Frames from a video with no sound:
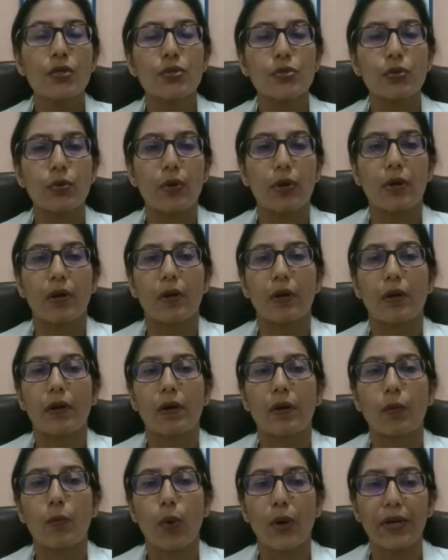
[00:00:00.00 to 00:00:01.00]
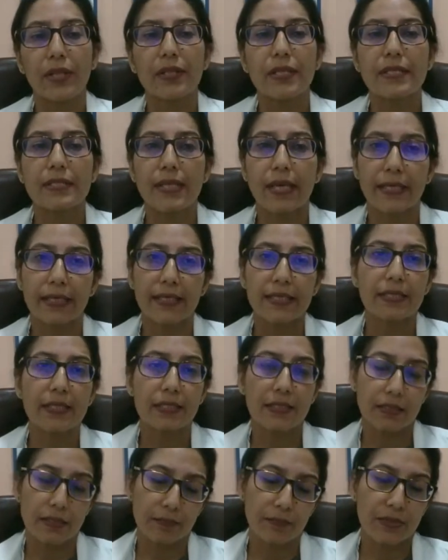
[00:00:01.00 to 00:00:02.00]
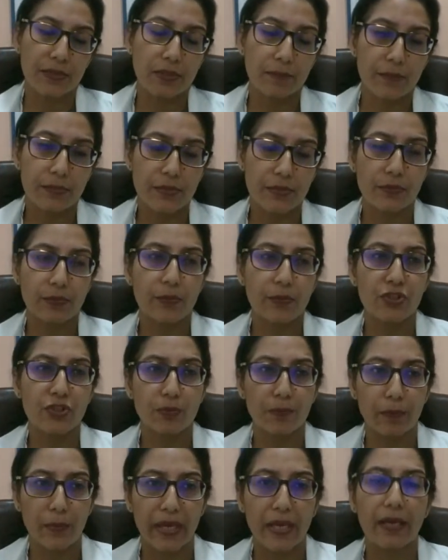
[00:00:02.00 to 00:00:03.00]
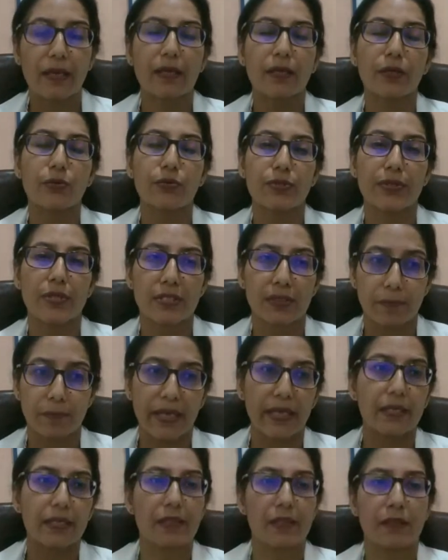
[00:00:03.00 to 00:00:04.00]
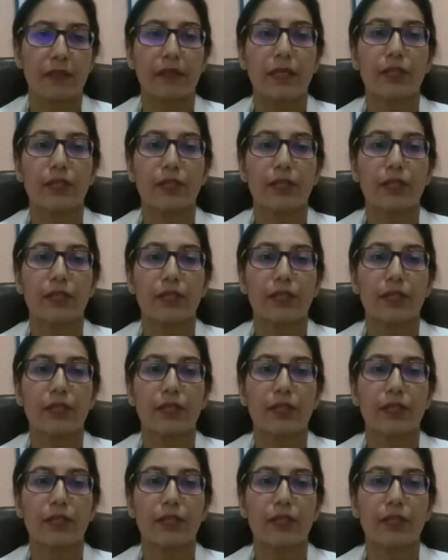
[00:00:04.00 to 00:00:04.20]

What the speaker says: So, what are the signs and symptoms which make you suspect